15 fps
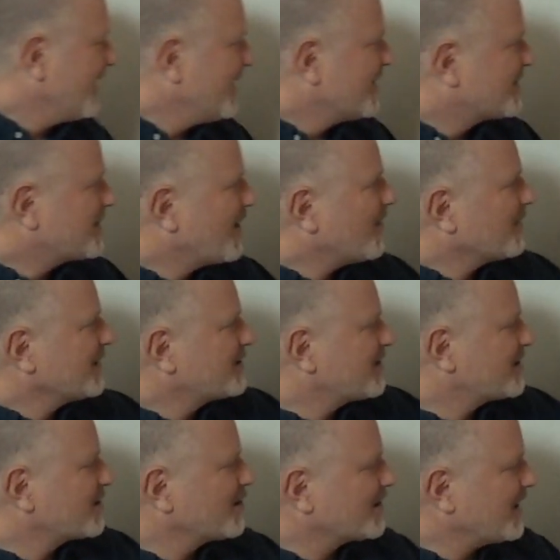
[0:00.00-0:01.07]
So let's
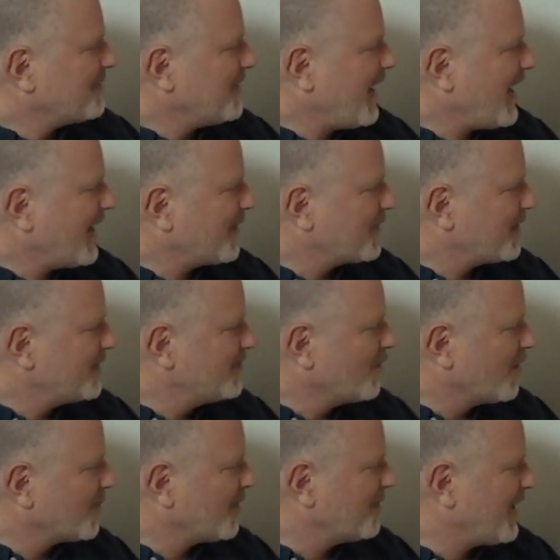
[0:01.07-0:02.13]
just look at math, a
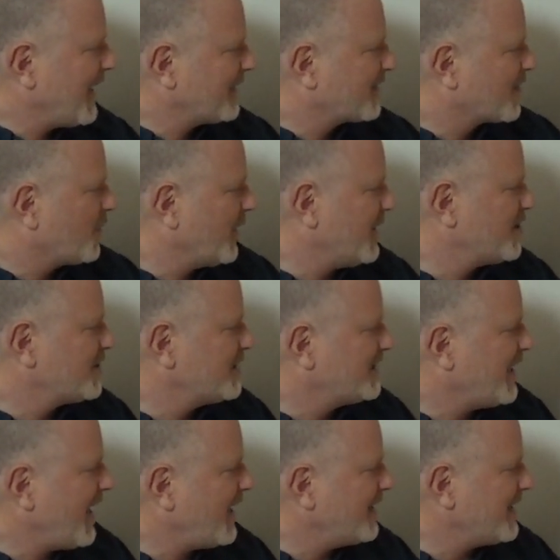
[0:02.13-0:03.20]
normal math equation.
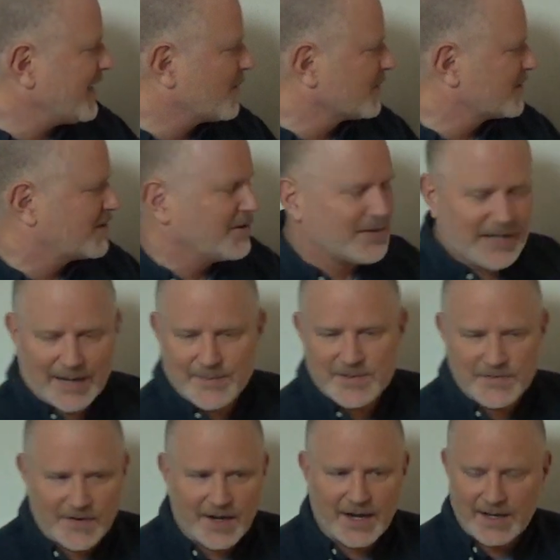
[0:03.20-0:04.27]
10 equals 2 times
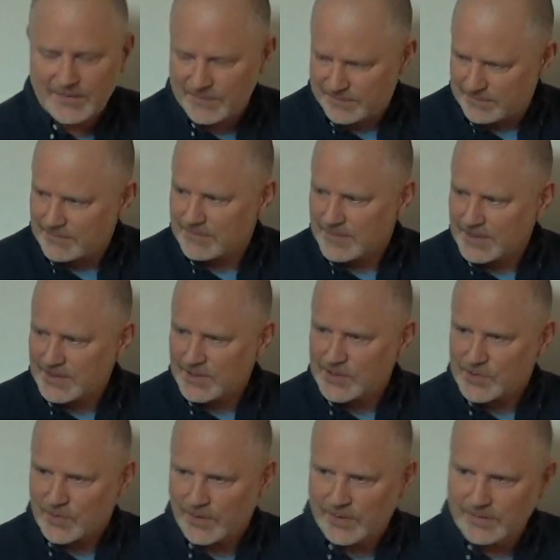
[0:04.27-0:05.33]
5. This
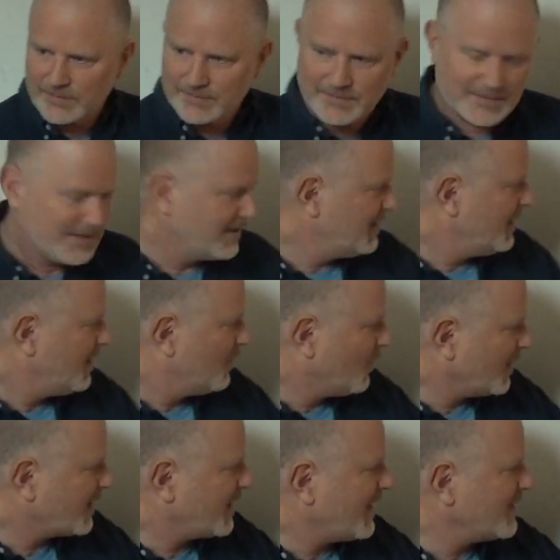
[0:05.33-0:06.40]
is true.
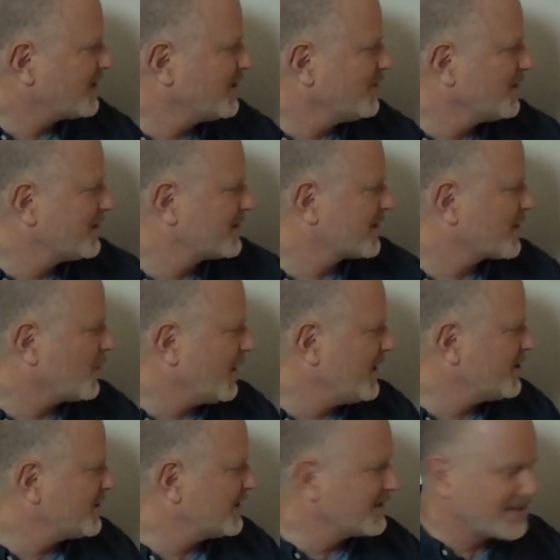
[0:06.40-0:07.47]
What can I do to this
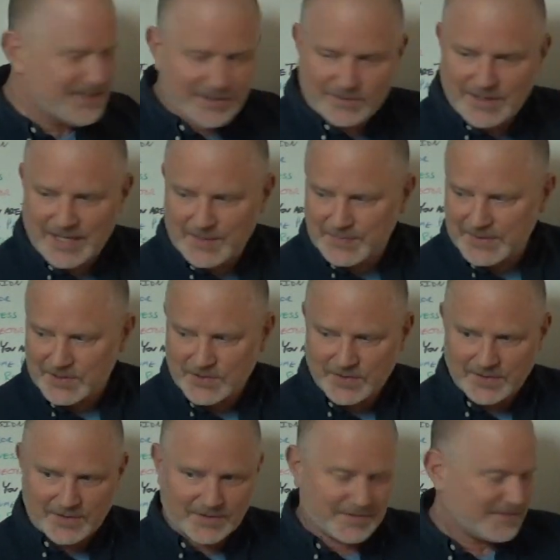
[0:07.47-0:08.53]
equation and still keep it
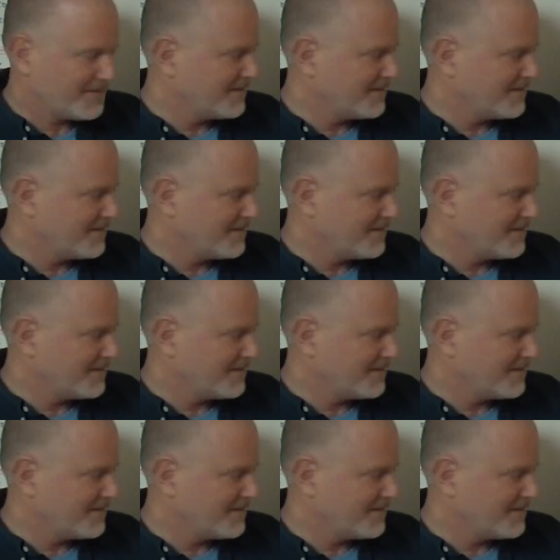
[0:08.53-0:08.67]
true?